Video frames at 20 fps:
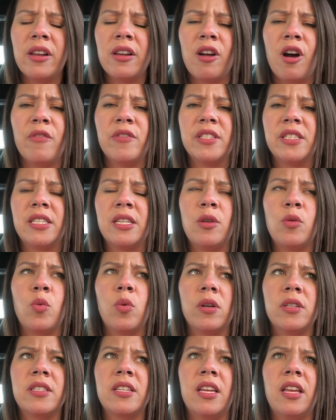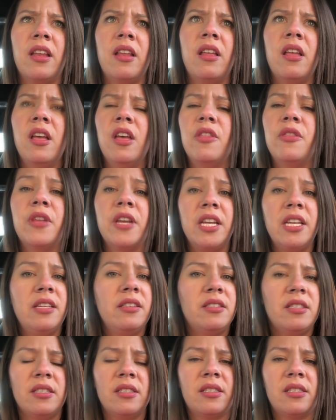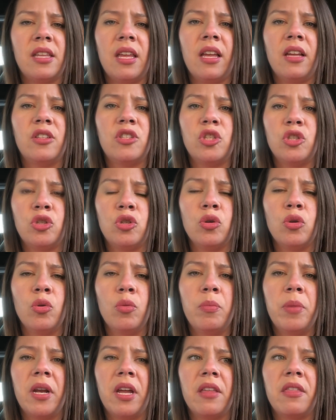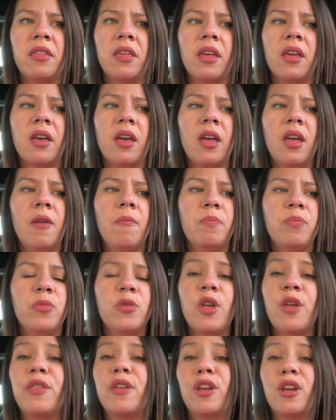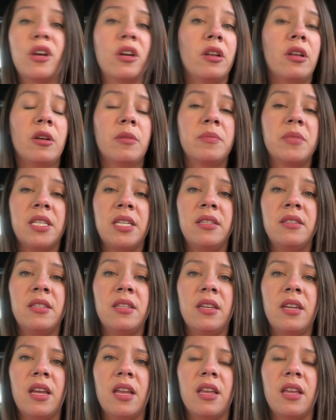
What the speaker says: It obviously wasn't the easiest thing to do, but I think nothing good comes easy.